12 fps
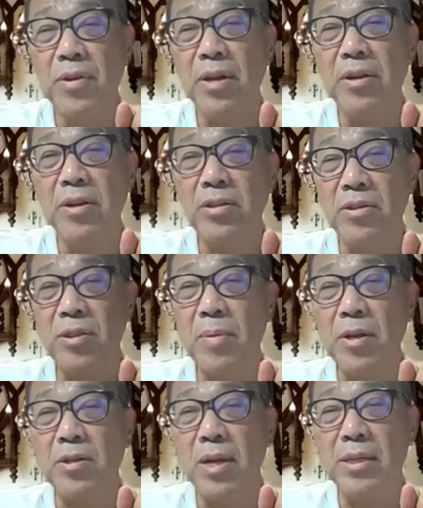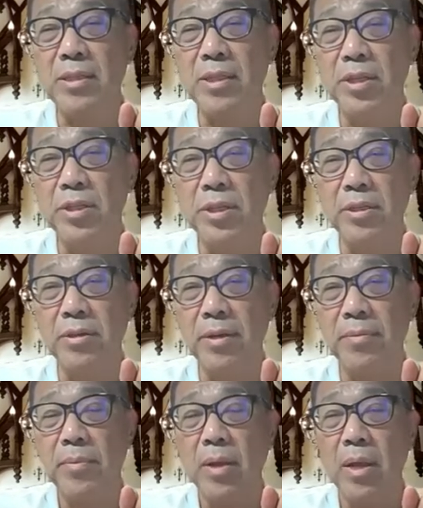areas of specialization, right?
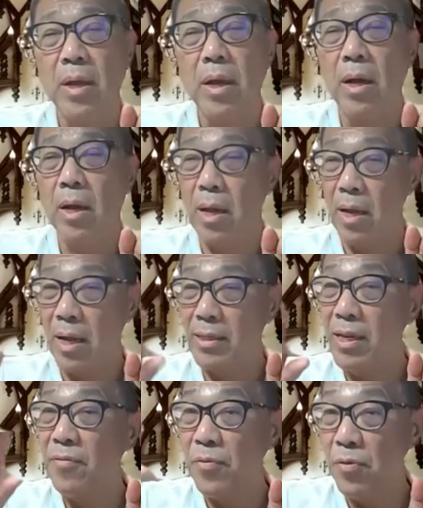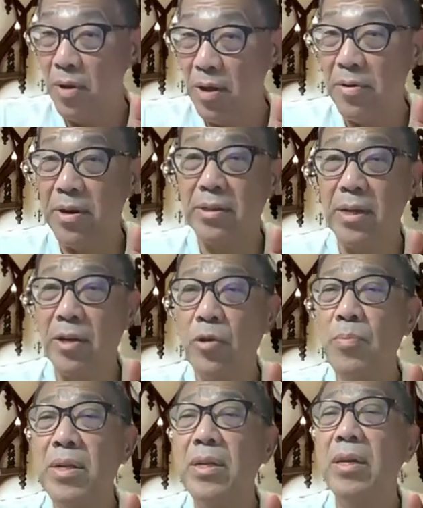Uh, and I say few areas, I don't
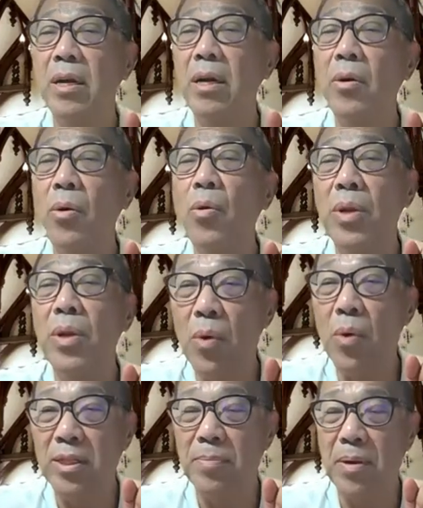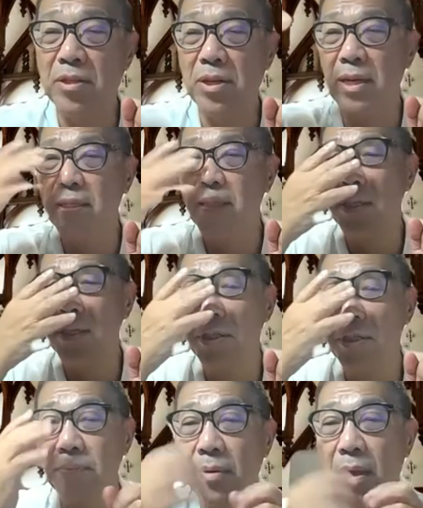mean uh, only one
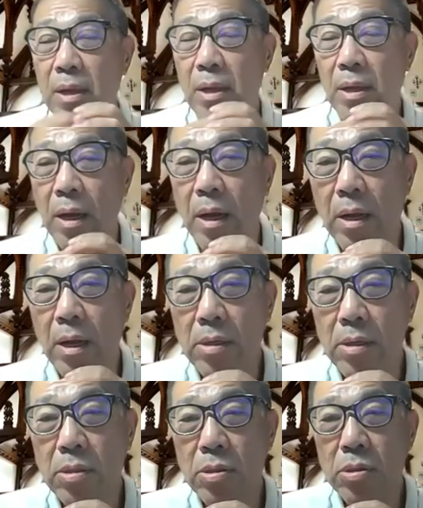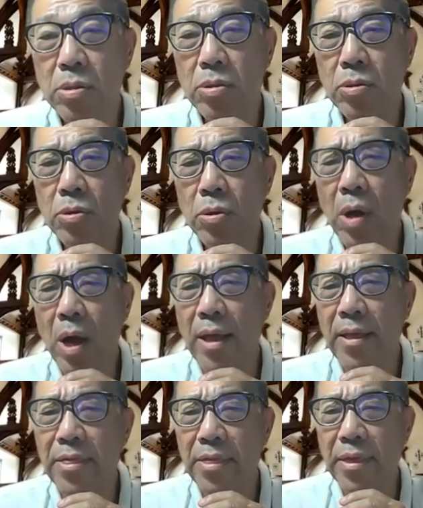specialization. Uh, so I
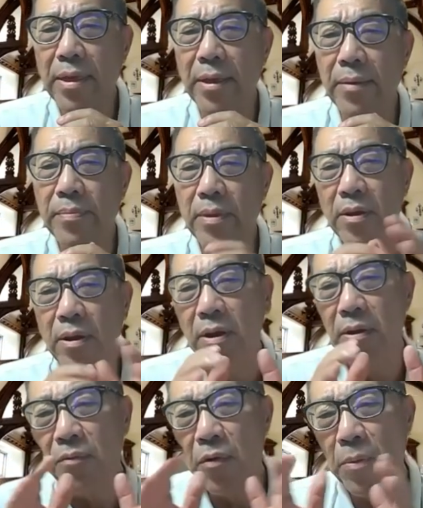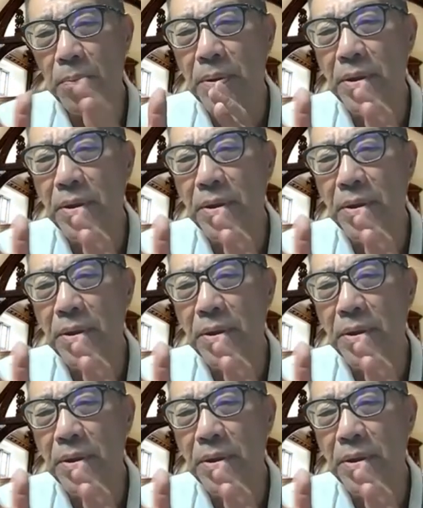think uh, for a